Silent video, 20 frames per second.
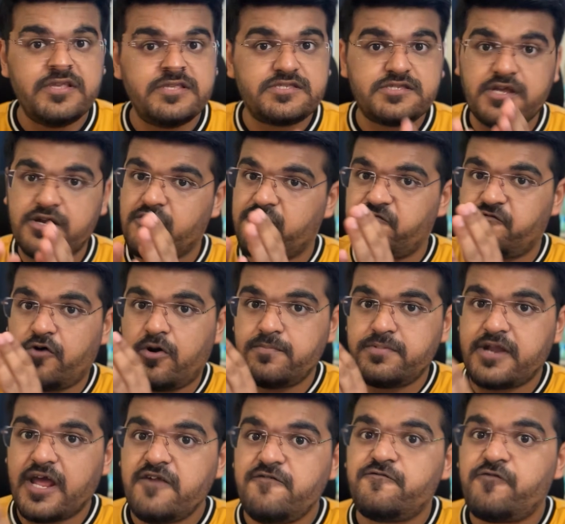instead of form
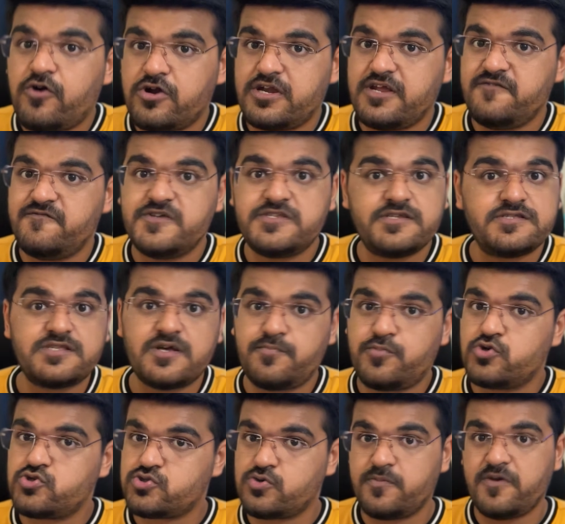1040, which is
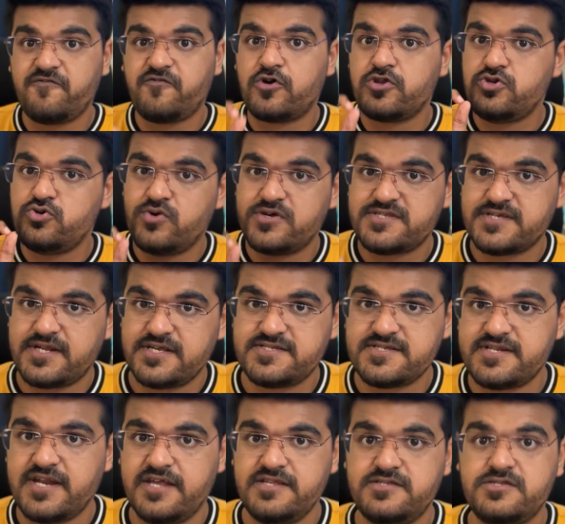supposed to be for US
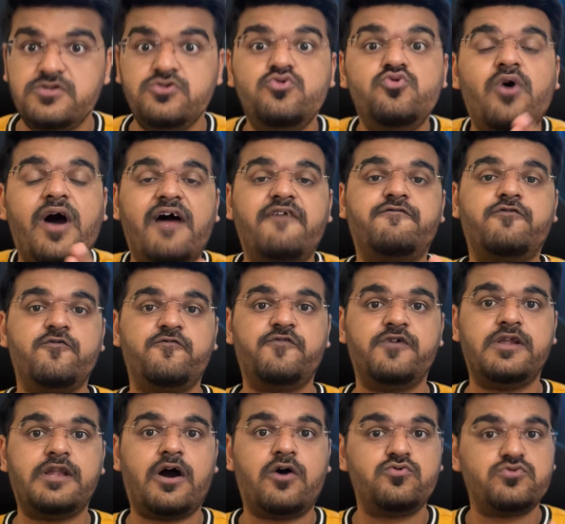residents, you have to
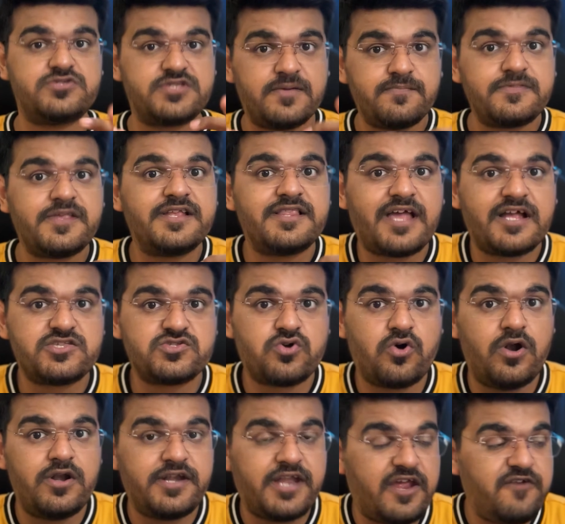fill out something that's
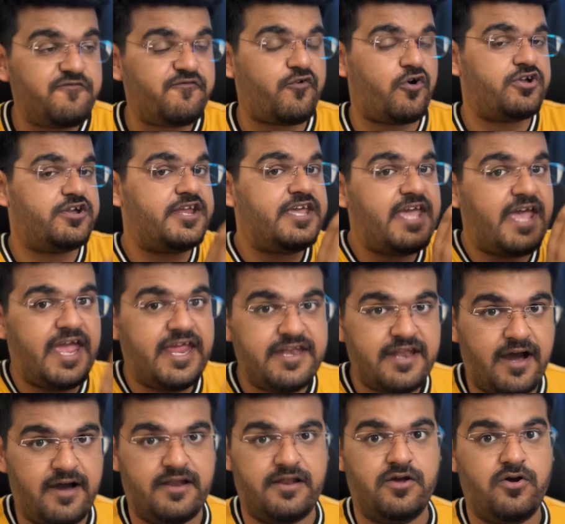called 1040
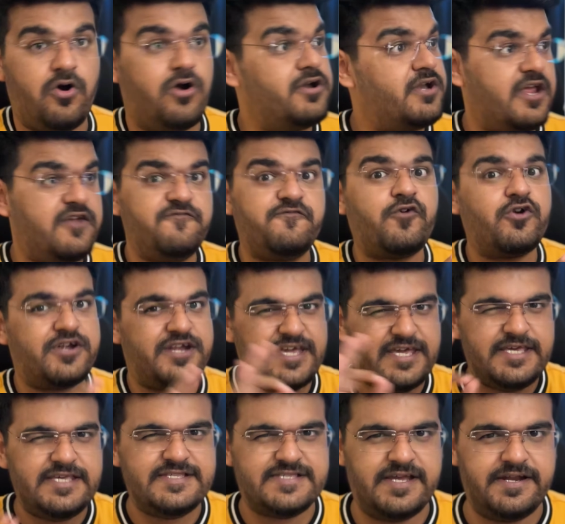NR or 1040
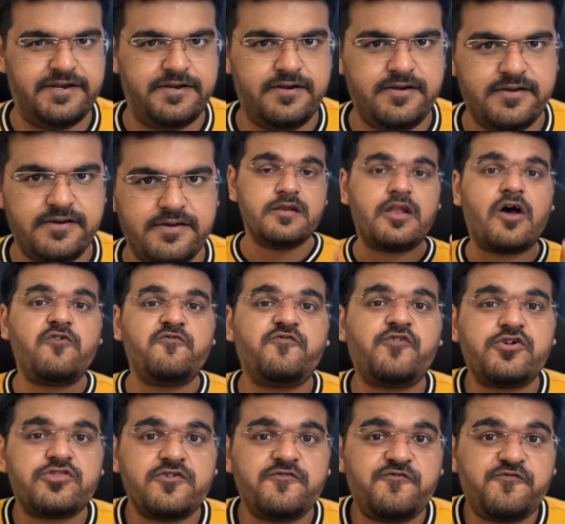EZ. Now,
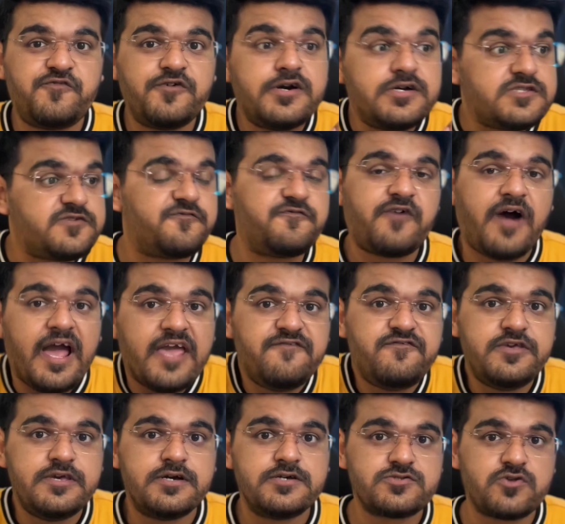for the first 5
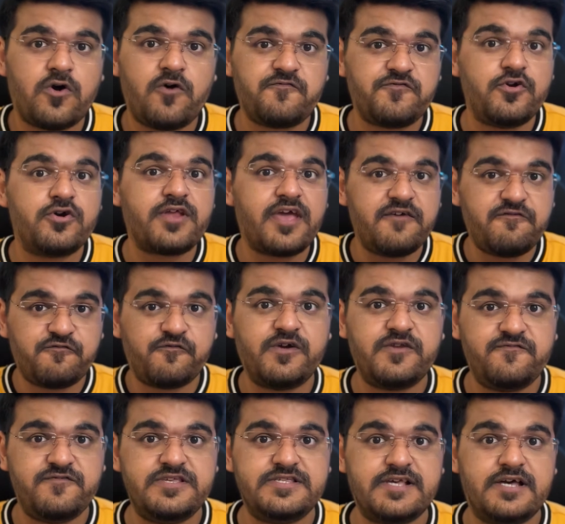years of your
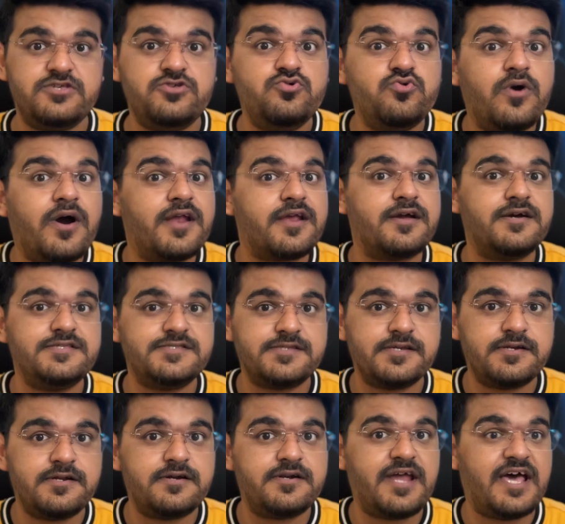F1 visa, you are
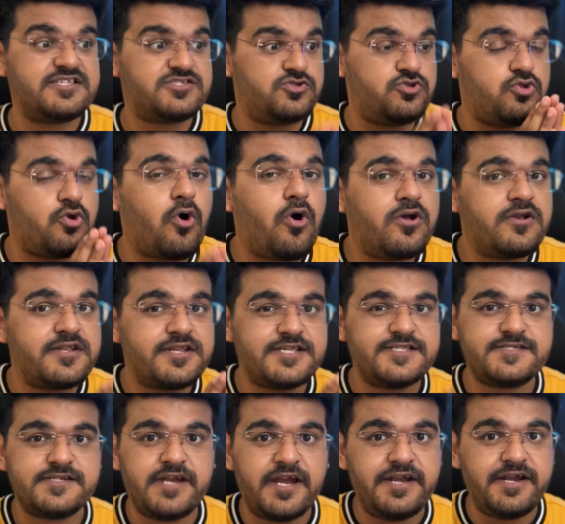considered as
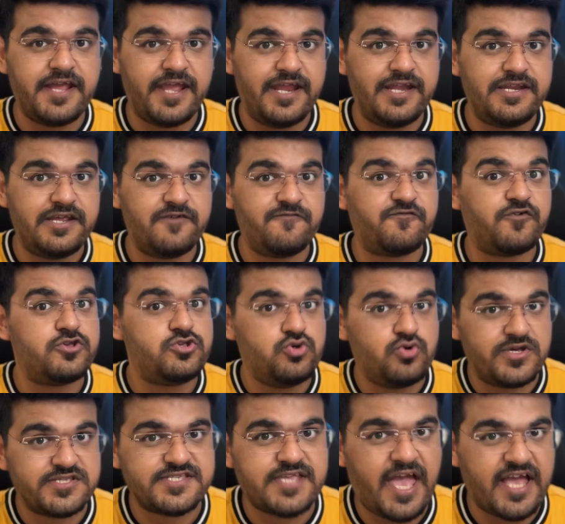non-resident alien for
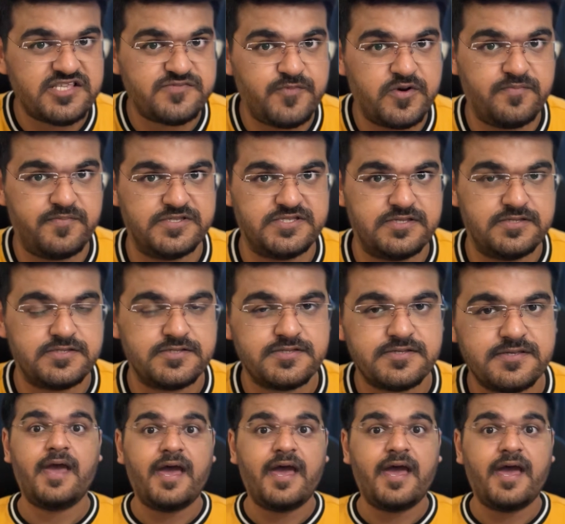US tax purposes.